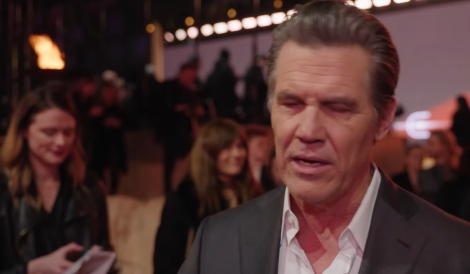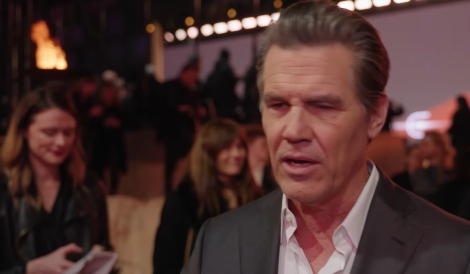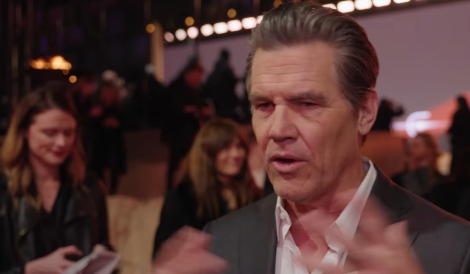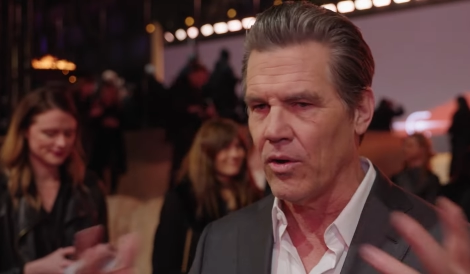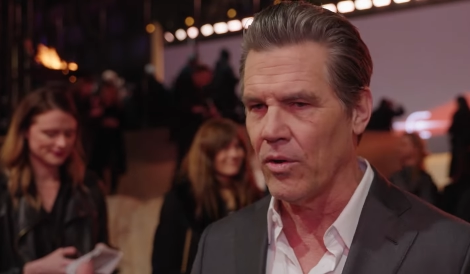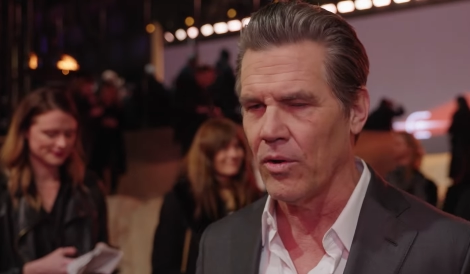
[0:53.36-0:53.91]
Speaker 1: you know,
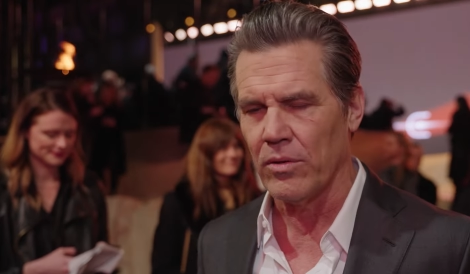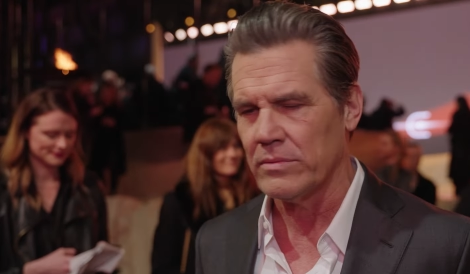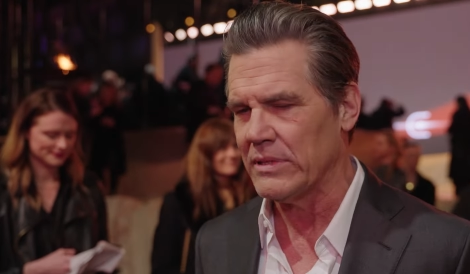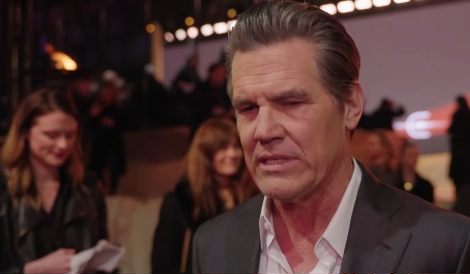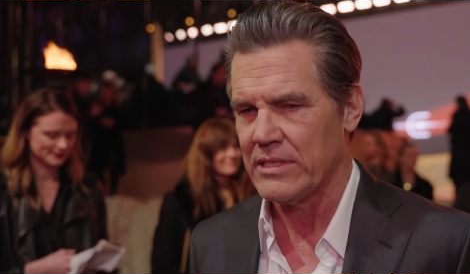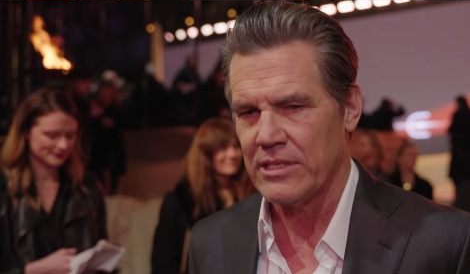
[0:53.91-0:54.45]
the whole,
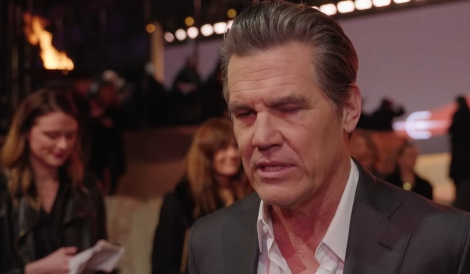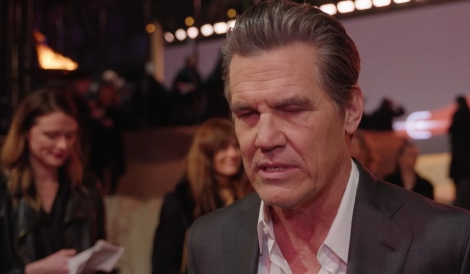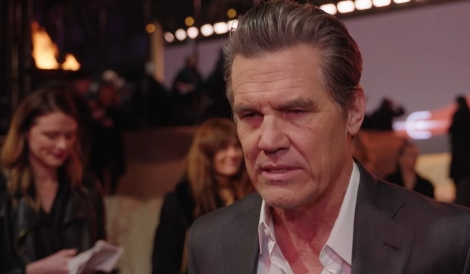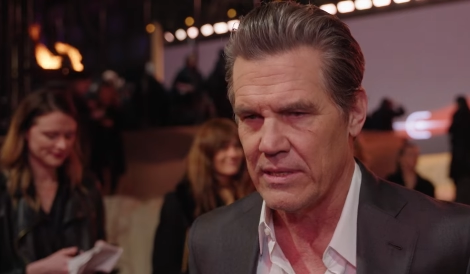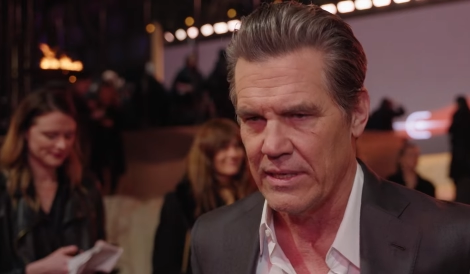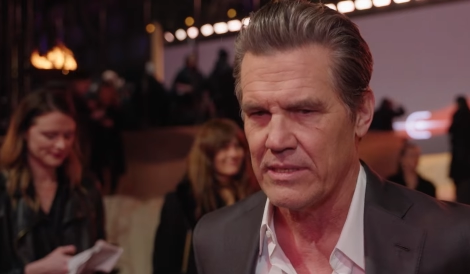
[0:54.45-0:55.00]
it's
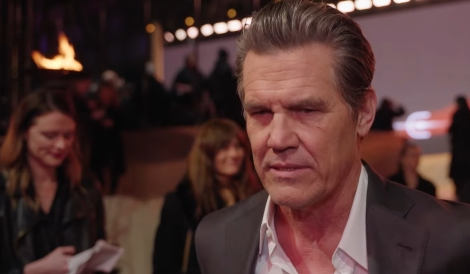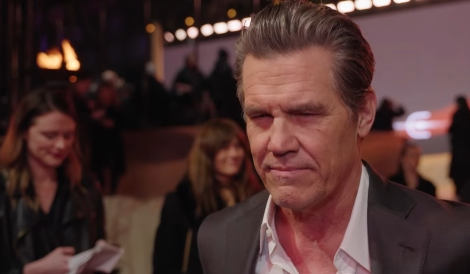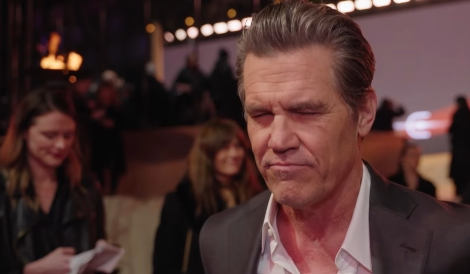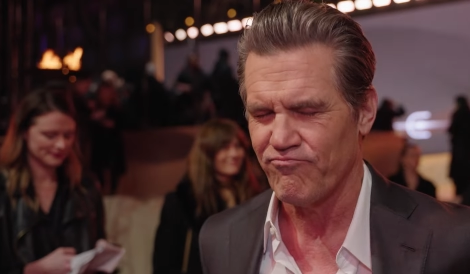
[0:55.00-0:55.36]
just, it's